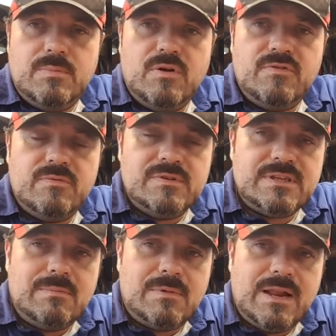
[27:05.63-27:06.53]
both from the
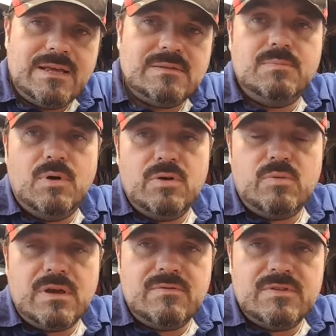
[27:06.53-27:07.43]
same class, both
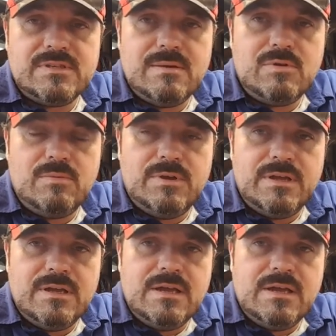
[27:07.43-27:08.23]
working for the same company.